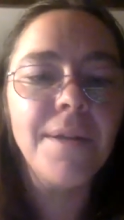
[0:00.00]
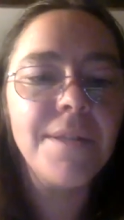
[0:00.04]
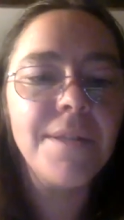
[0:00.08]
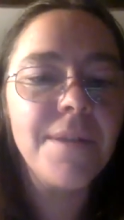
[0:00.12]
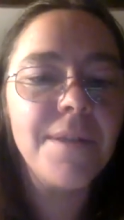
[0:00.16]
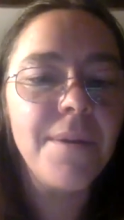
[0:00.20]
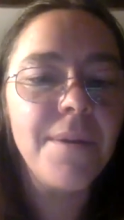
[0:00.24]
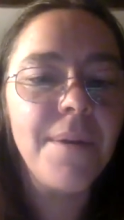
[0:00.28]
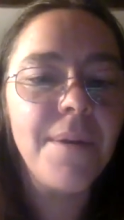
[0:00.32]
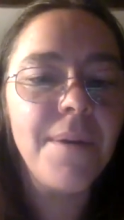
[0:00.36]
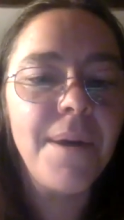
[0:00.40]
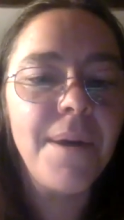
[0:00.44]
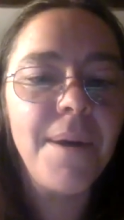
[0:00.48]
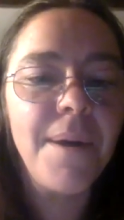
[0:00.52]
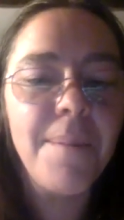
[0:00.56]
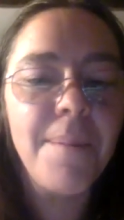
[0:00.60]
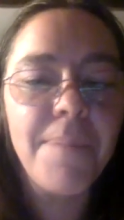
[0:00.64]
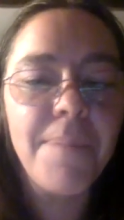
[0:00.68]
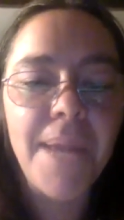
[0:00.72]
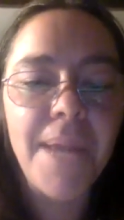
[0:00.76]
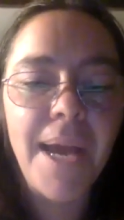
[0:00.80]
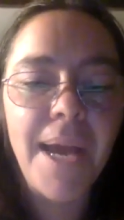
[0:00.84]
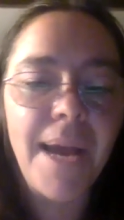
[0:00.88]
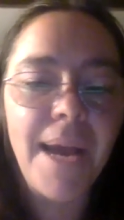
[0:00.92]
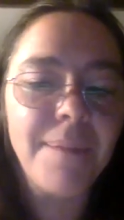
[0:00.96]
So
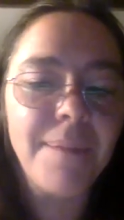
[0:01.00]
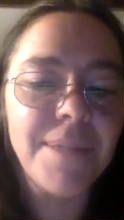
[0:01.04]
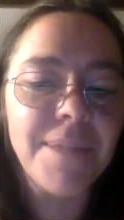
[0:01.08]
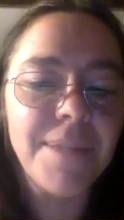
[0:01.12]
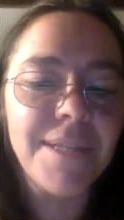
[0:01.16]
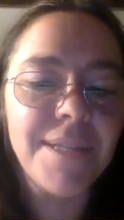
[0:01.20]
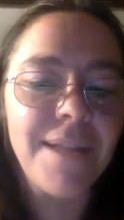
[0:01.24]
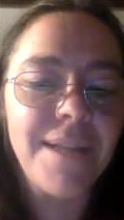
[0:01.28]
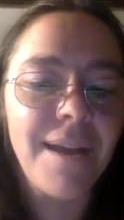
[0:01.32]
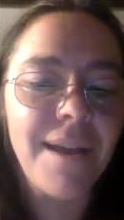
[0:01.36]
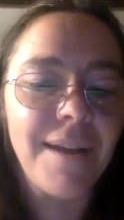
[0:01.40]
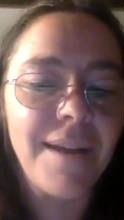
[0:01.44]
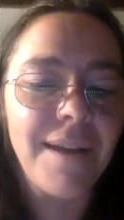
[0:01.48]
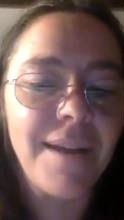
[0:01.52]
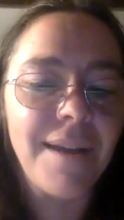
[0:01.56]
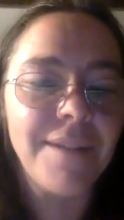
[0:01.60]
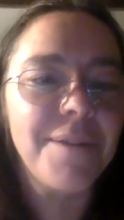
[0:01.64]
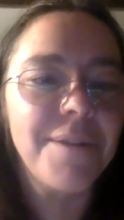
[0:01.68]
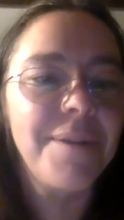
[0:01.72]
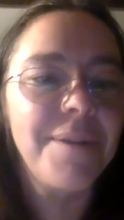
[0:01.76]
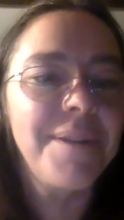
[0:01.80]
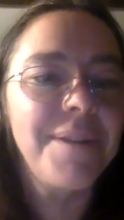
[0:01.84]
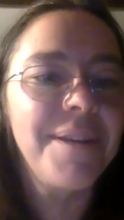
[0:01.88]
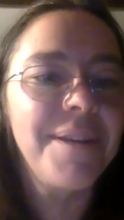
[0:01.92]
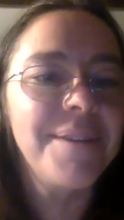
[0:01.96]
I'm just not going to
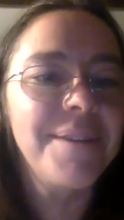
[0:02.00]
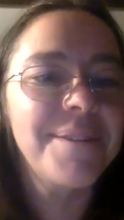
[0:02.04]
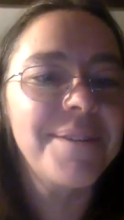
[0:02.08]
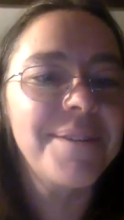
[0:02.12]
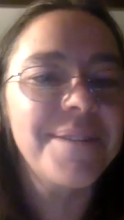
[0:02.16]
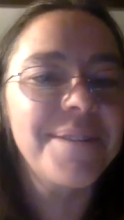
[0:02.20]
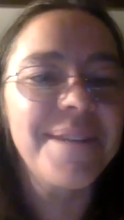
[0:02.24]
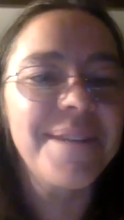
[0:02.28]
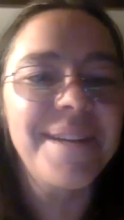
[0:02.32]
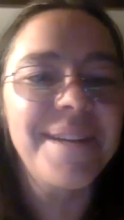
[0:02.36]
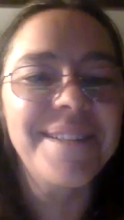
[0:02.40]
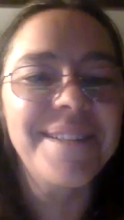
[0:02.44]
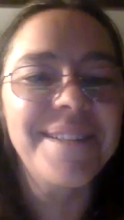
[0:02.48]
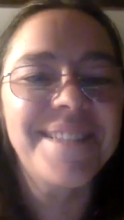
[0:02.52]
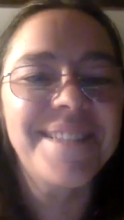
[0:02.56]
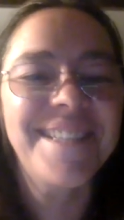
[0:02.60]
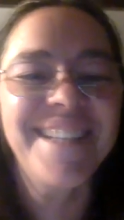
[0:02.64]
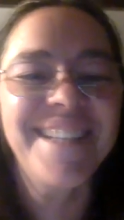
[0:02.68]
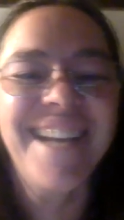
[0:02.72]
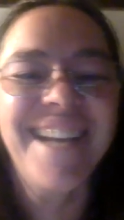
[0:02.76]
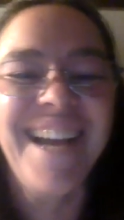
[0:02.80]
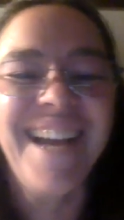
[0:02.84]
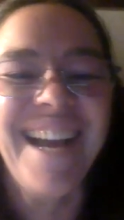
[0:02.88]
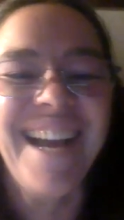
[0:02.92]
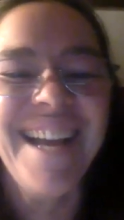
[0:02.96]
show you the other
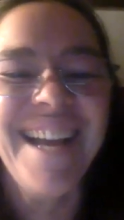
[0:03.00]
slides.